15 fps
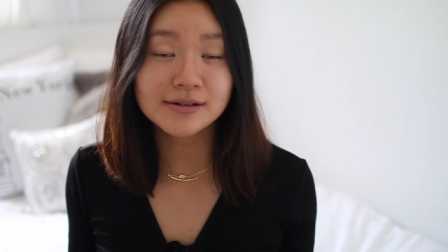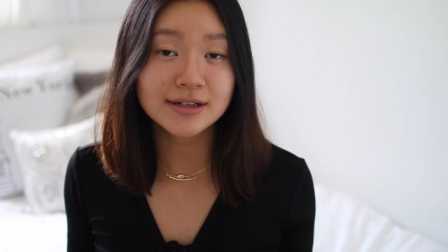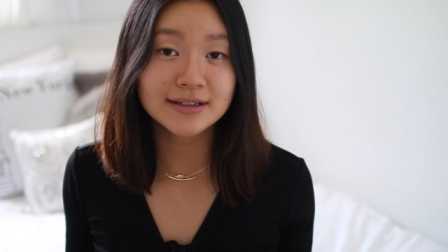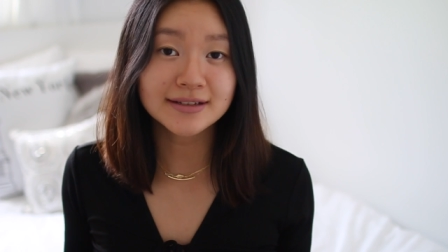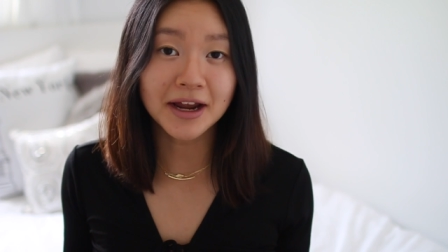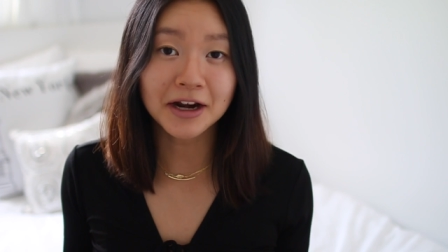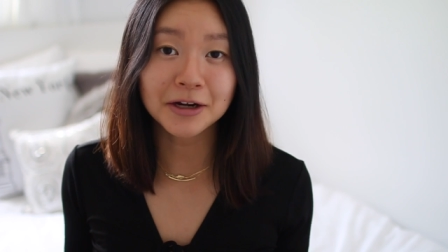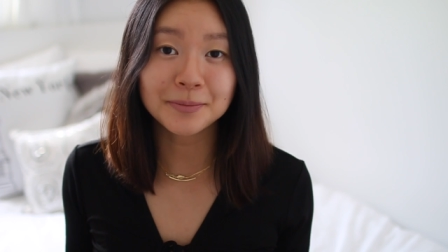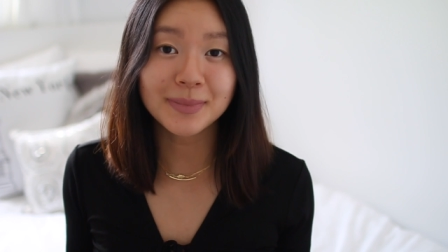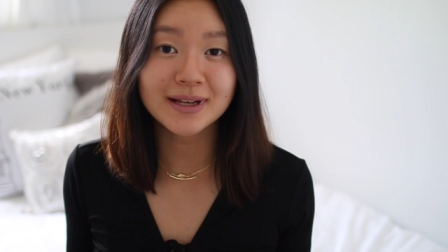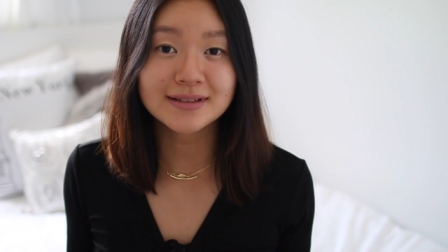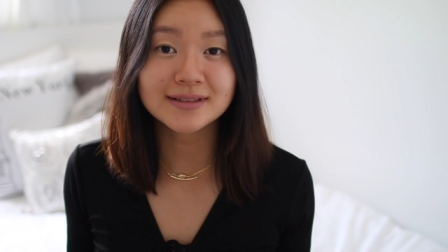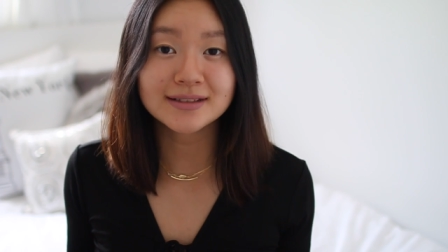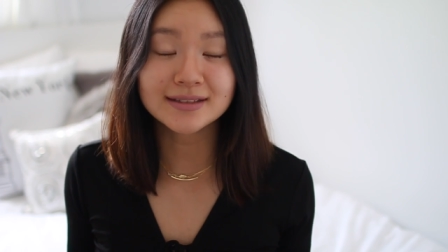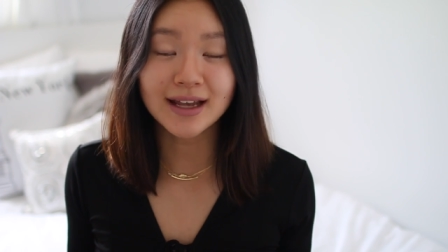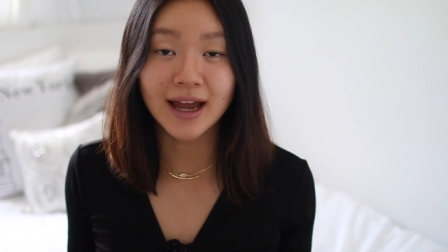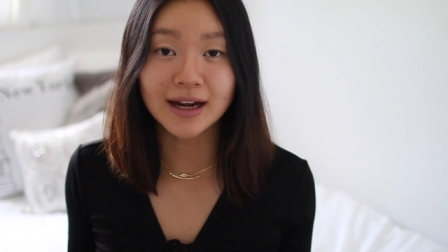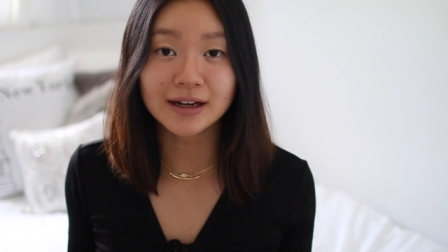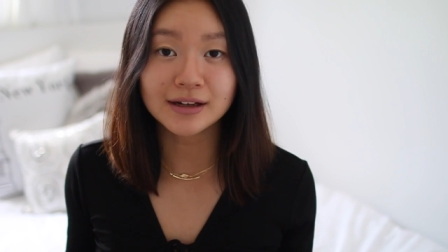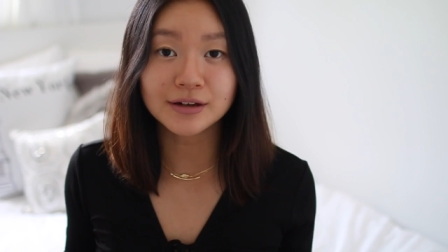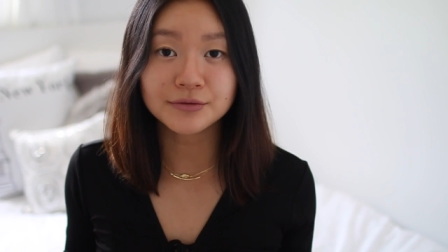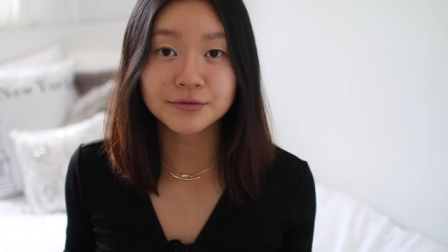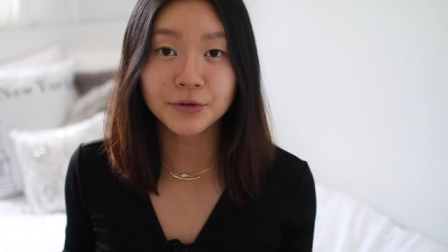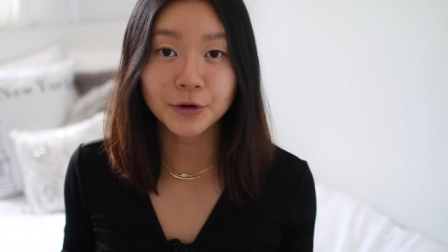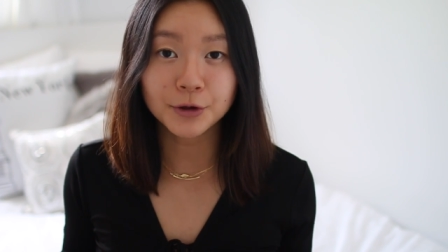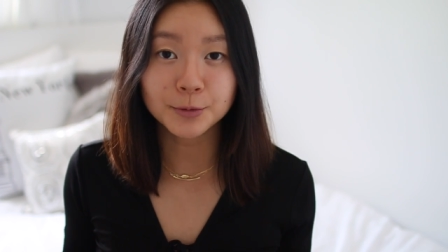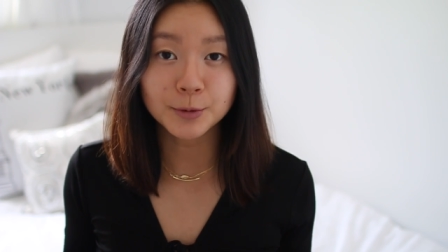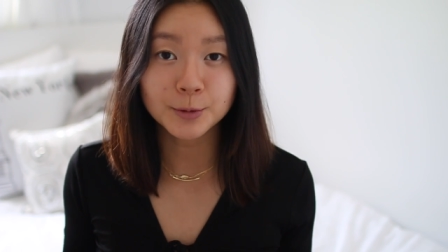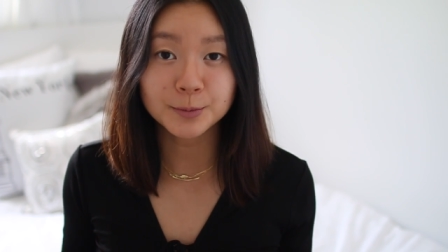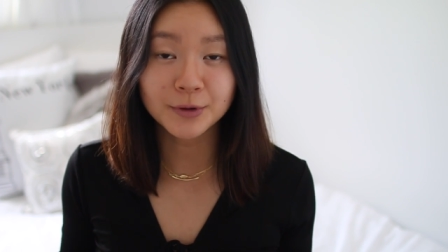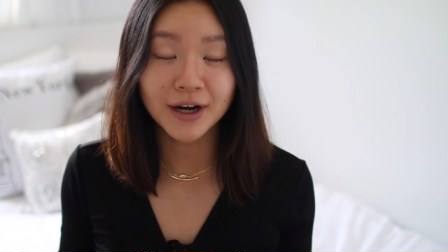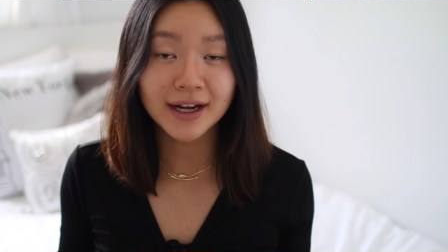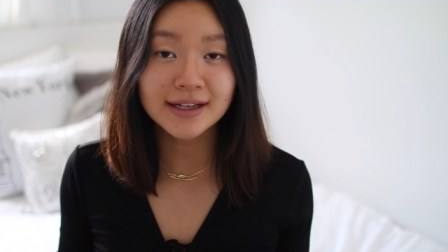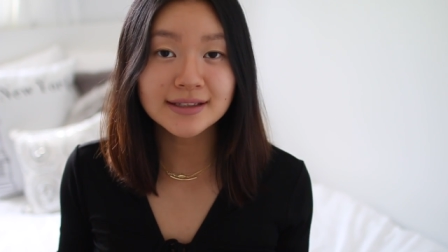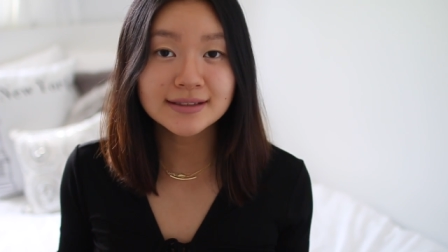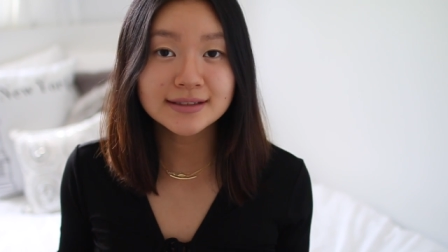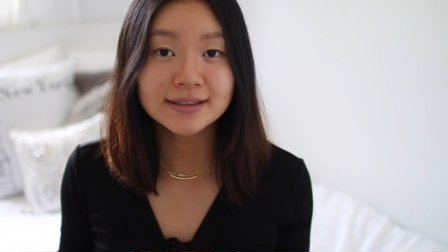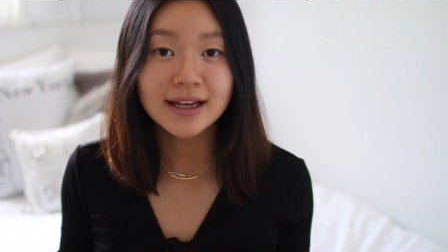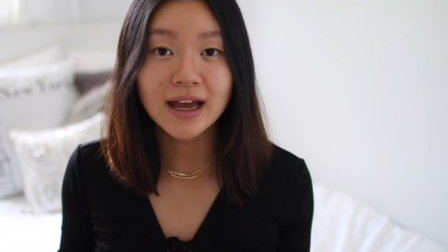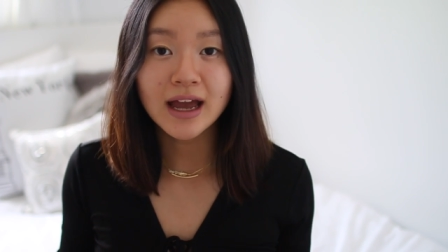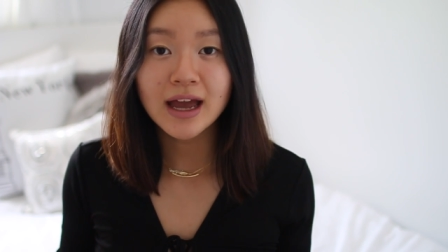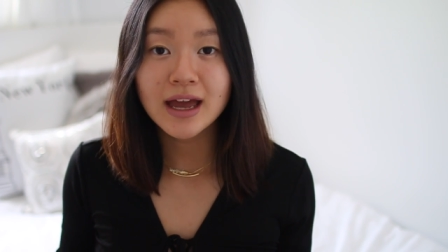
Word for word: designer pieces at an affordable price,